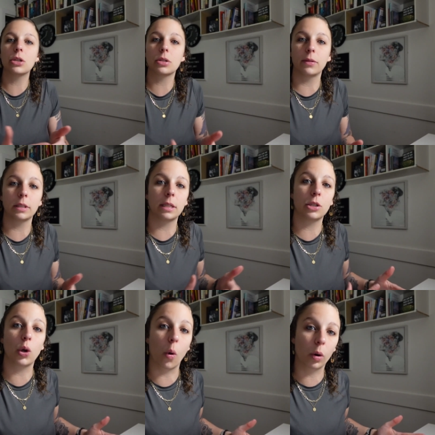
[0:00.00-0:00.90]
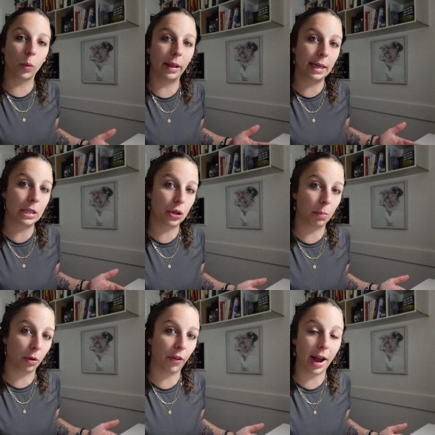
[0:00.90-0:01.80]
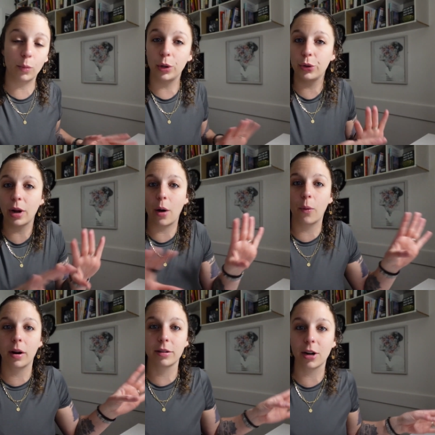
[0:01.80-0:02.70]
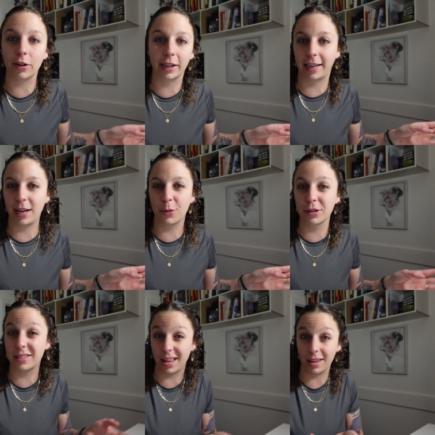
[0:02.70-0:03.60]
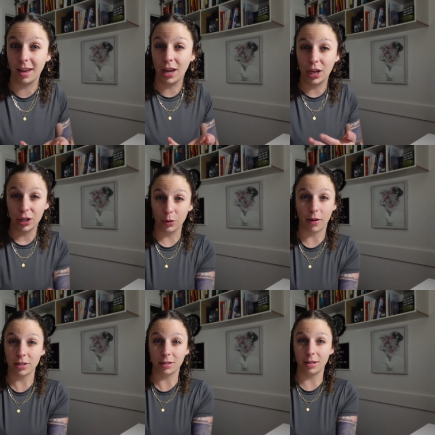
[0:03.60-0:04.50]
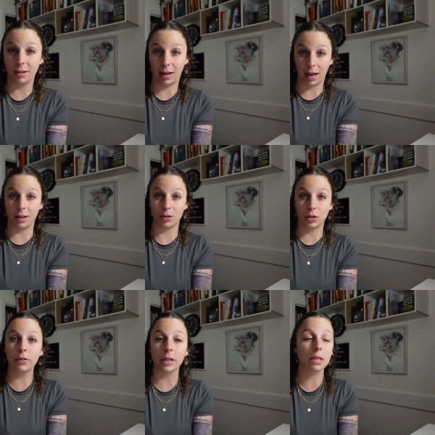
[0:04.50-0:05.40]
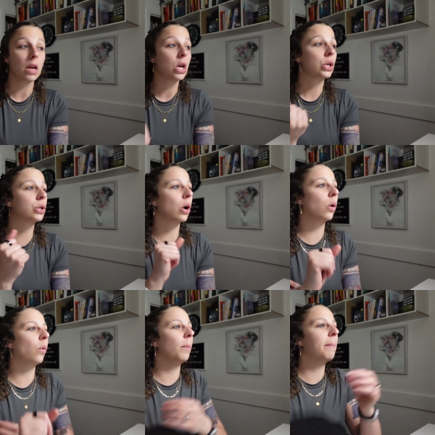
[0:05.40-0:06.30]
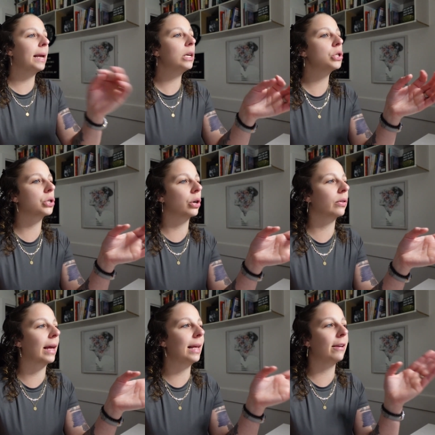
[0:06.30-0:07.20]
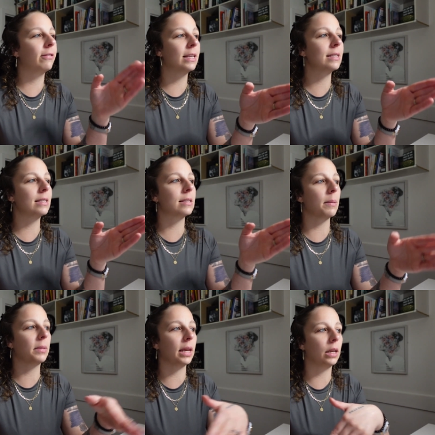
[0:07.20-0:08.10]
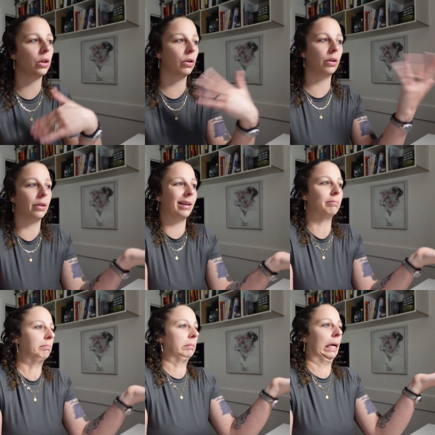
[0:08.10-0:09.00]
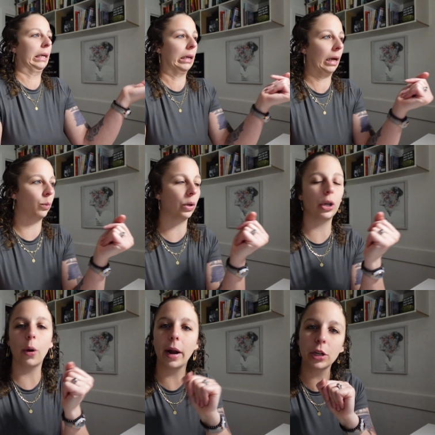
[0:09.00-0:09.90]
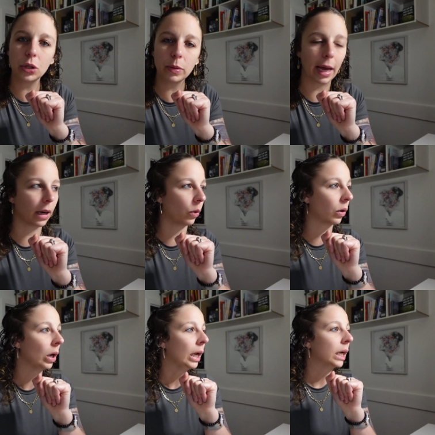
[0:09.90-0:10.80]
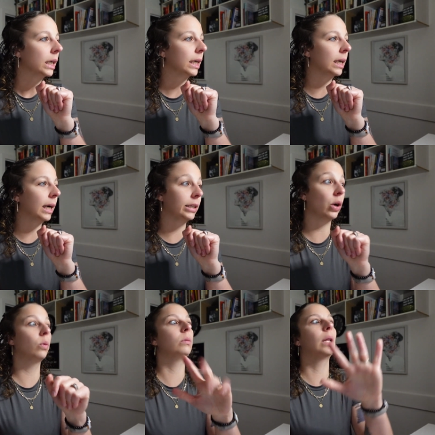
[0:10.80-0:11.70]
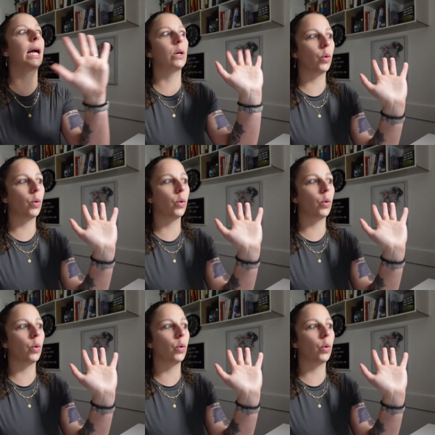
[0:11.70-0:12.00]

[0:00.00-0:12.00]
services you're willing to provide? We do not want to target keywords that you obviously can't service. So making sure that if this is something, you're like, I wouldn't know how to do that, or I don't like